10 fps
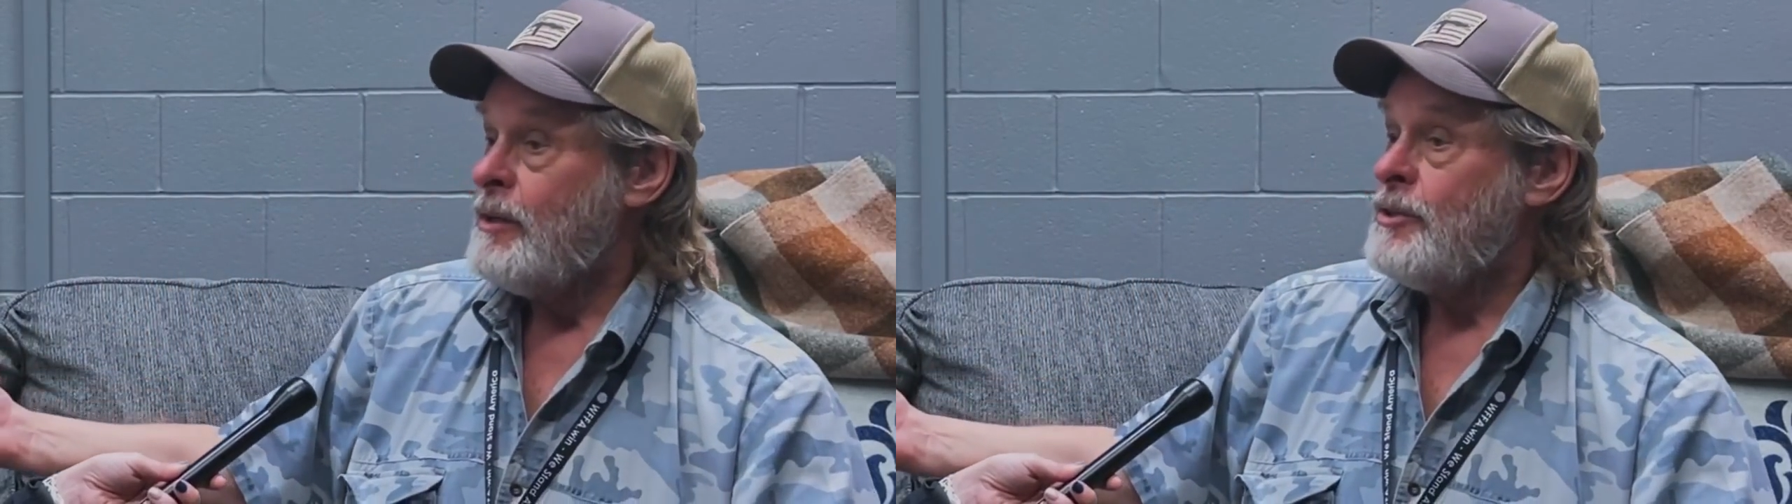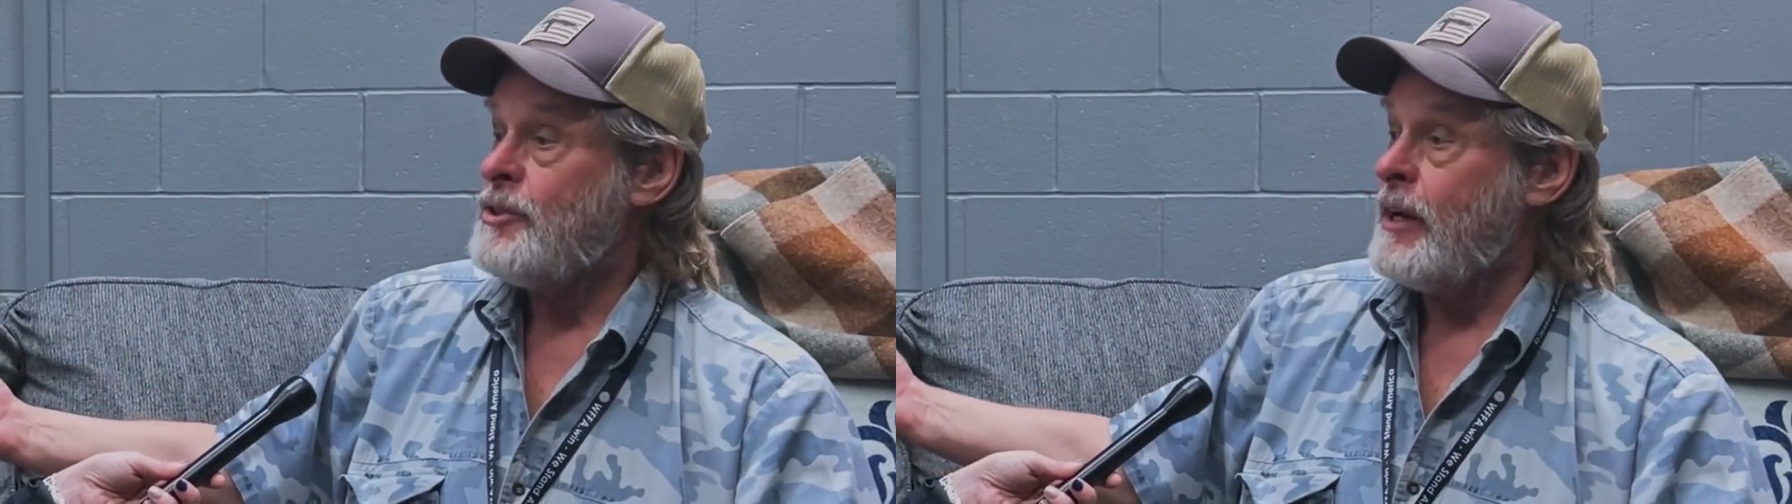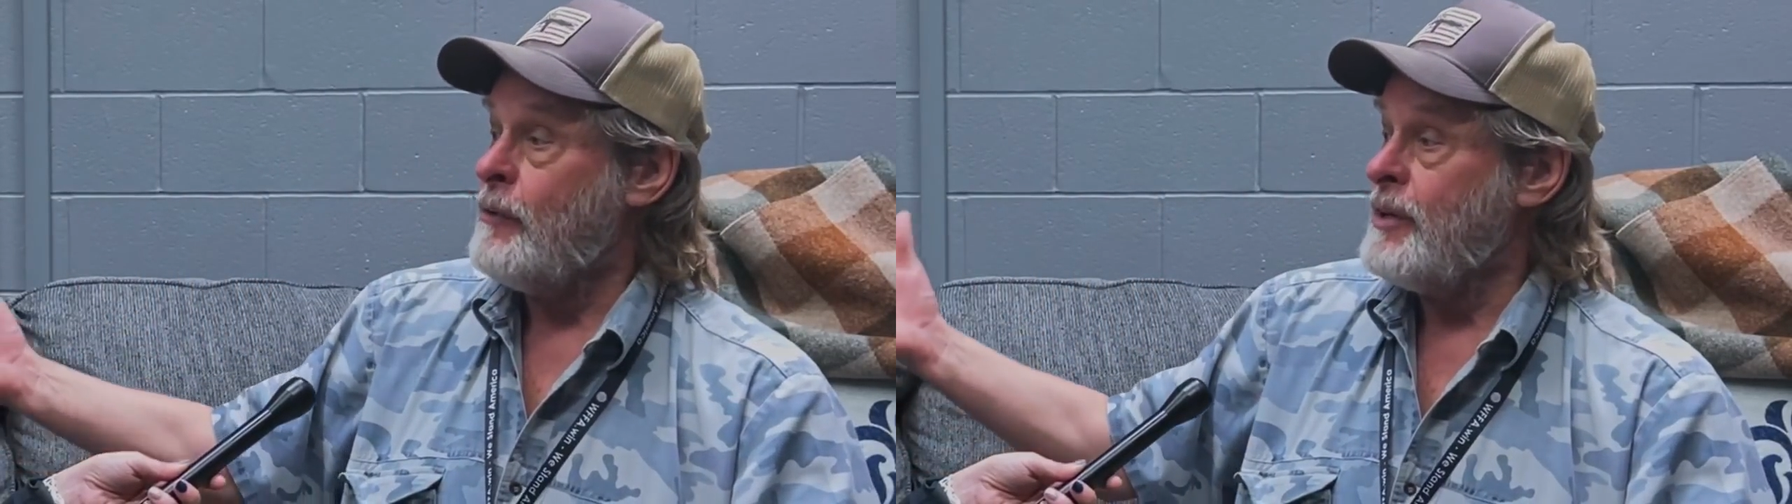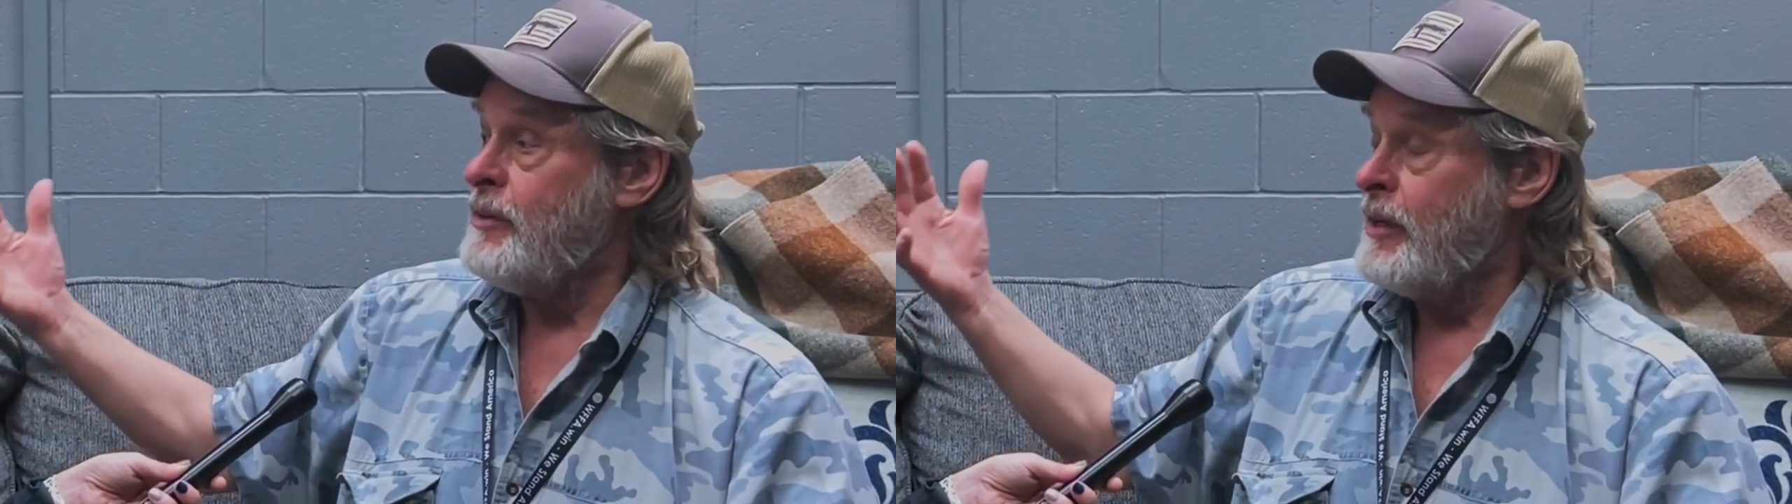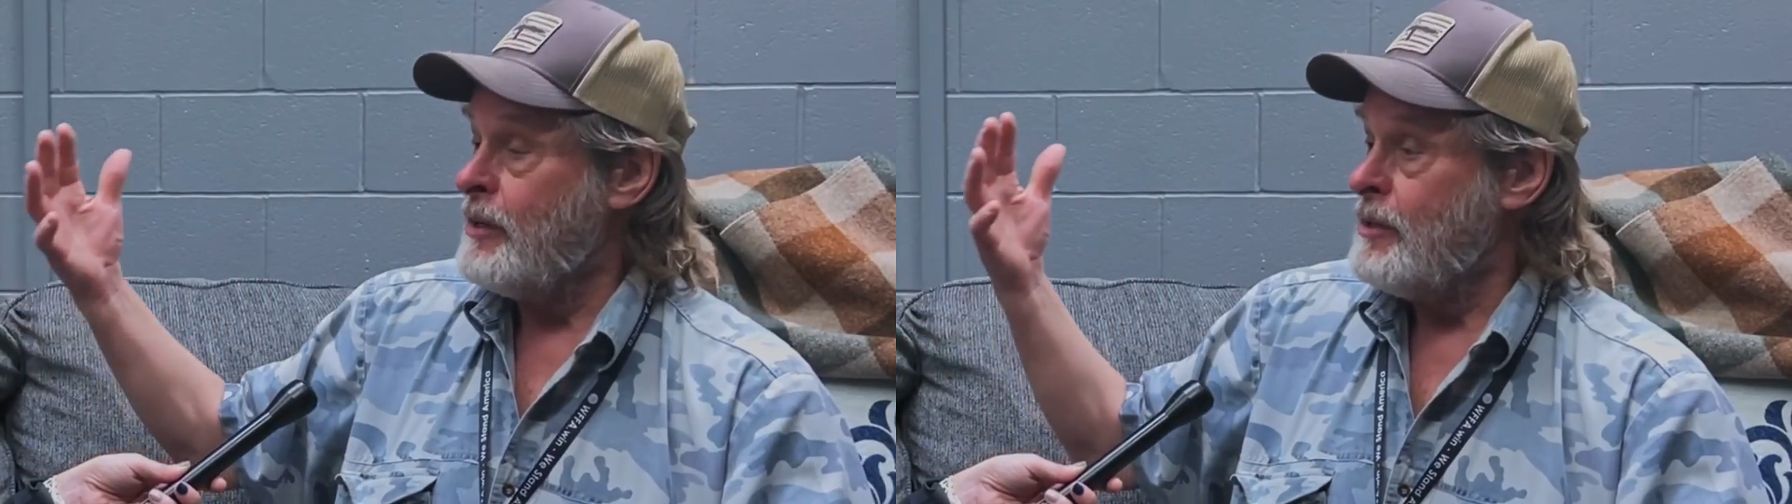
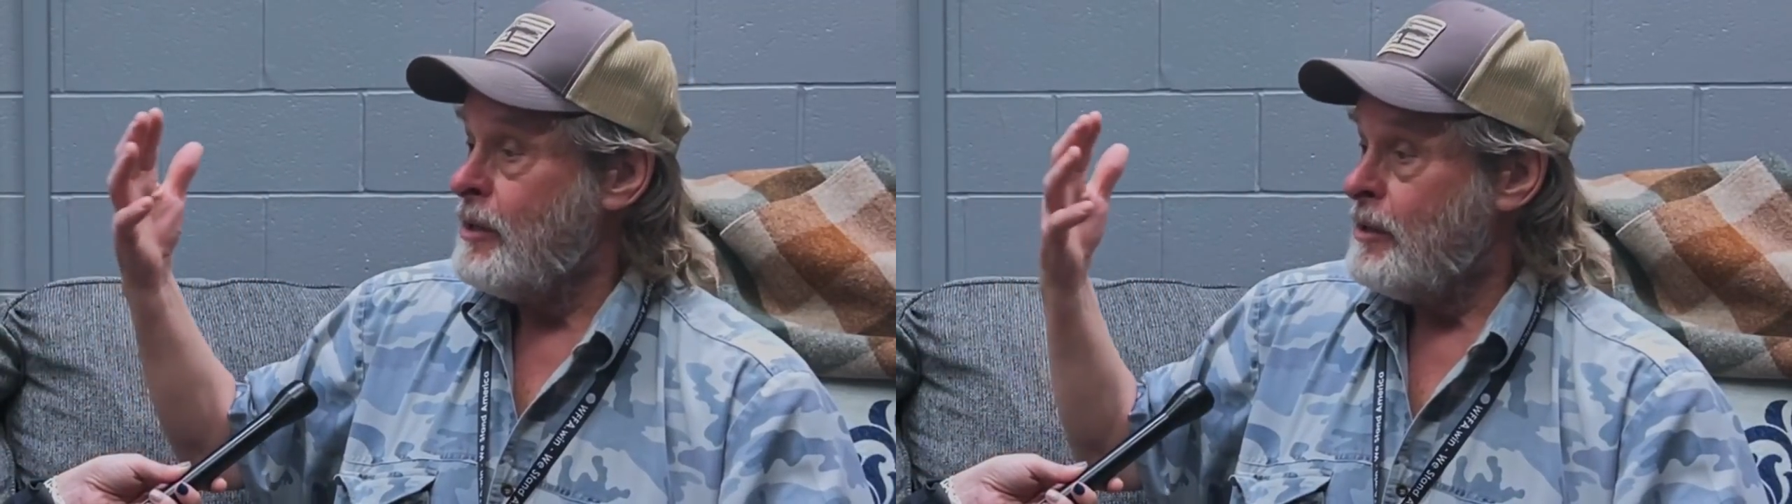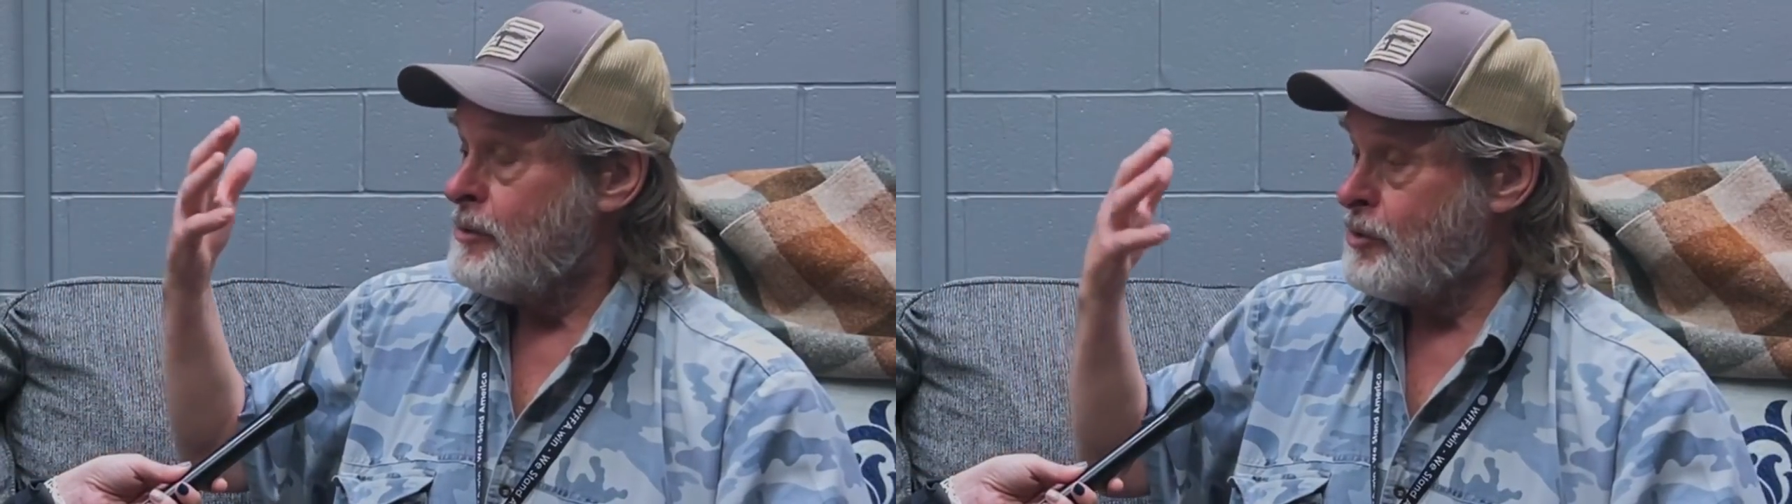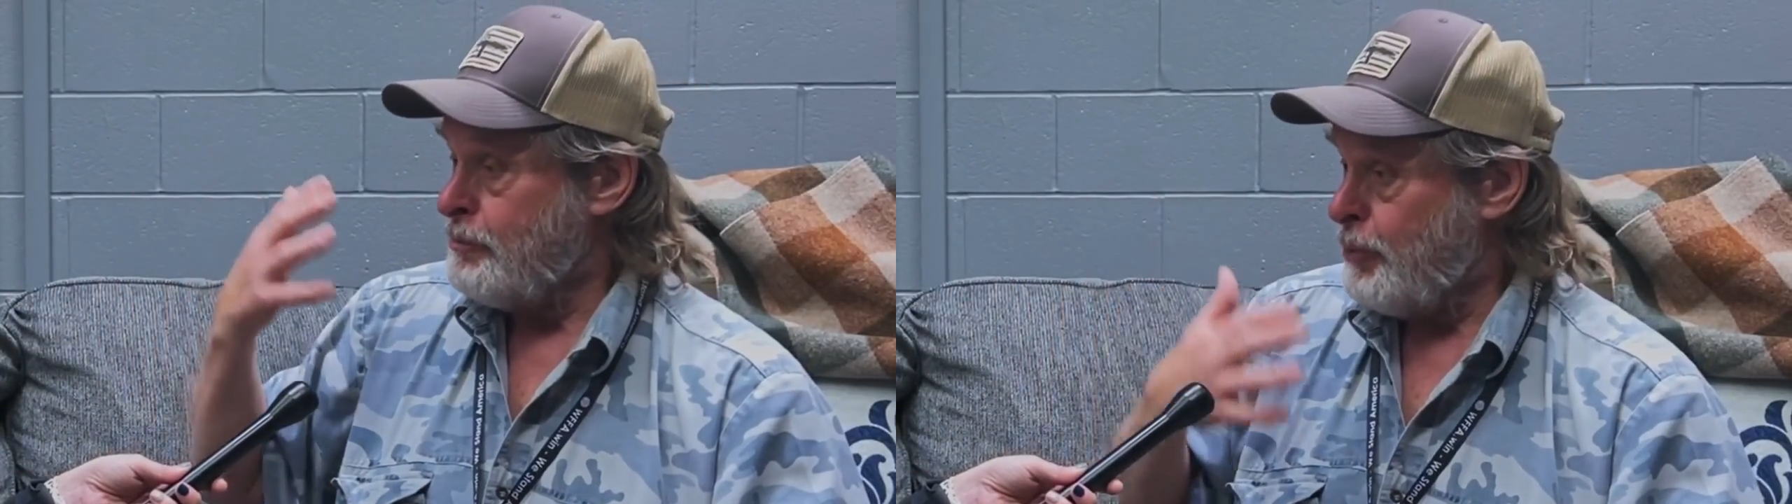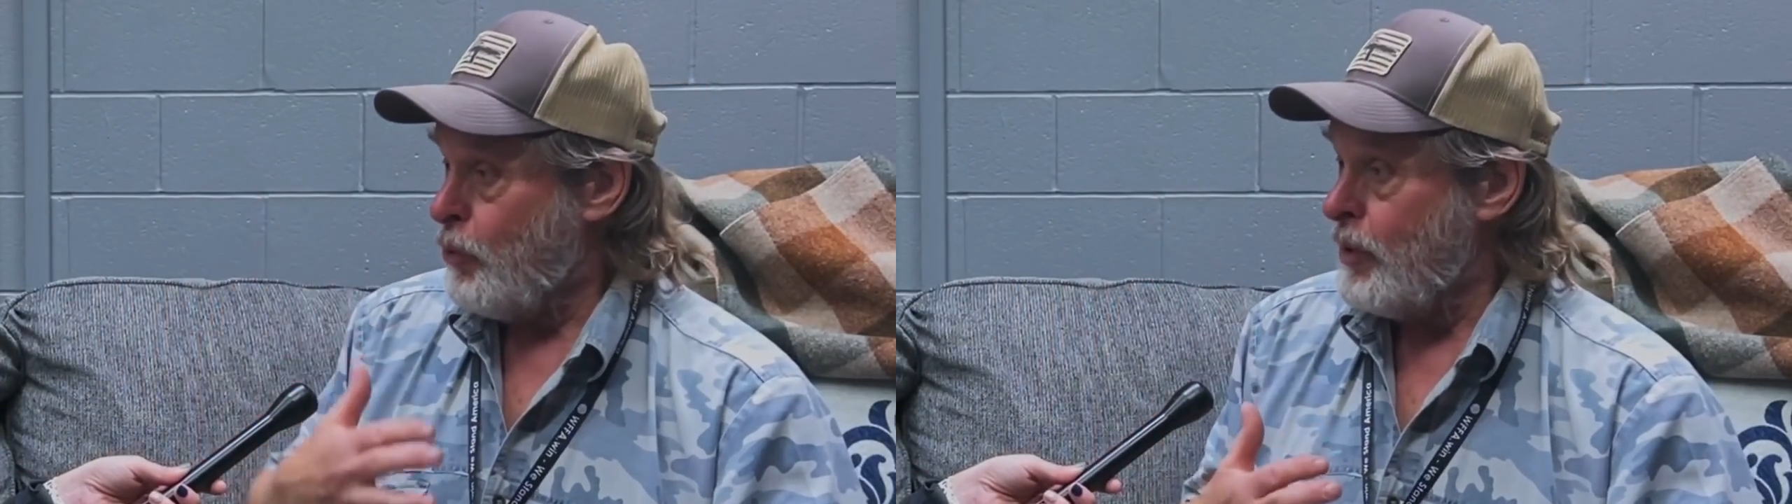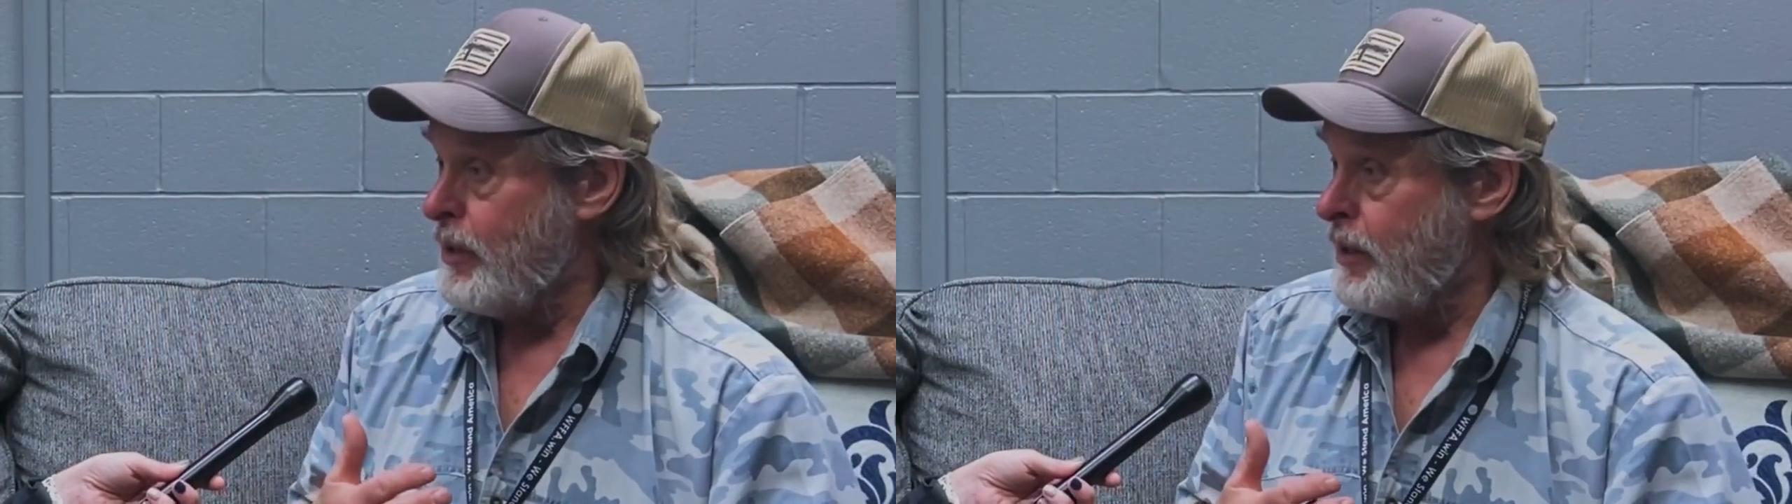sharing their
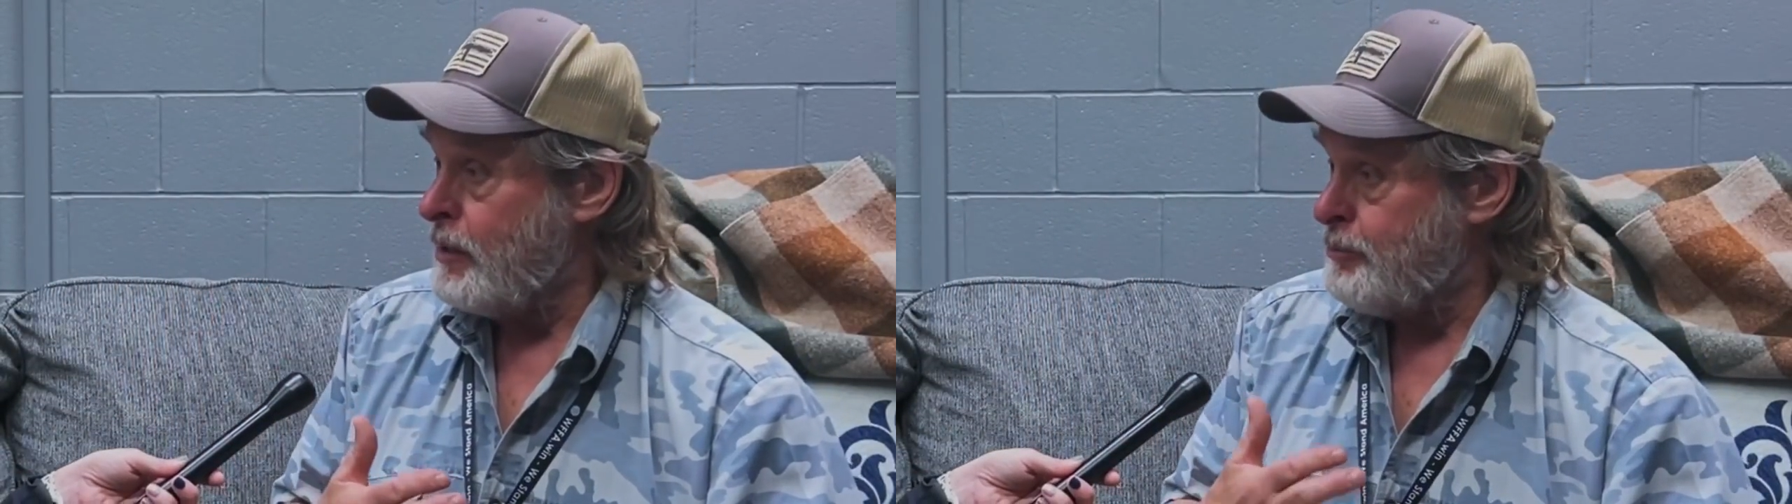support and